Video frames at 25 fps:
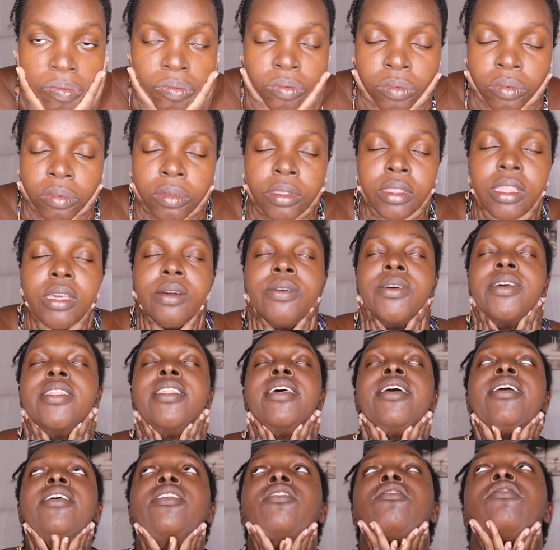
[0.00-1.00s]
the
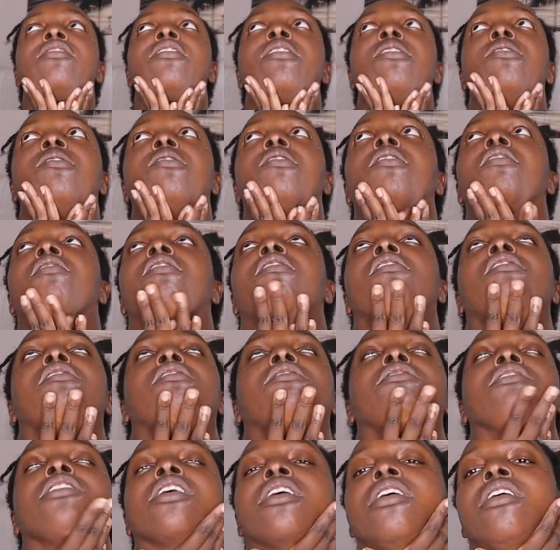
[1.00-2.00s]
weather is so
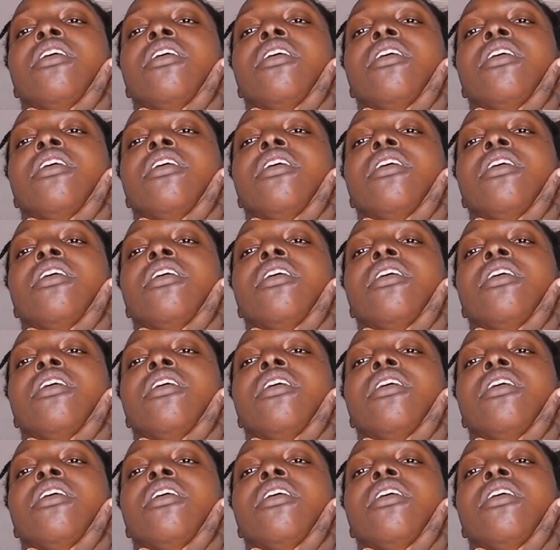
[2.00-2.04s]
hot,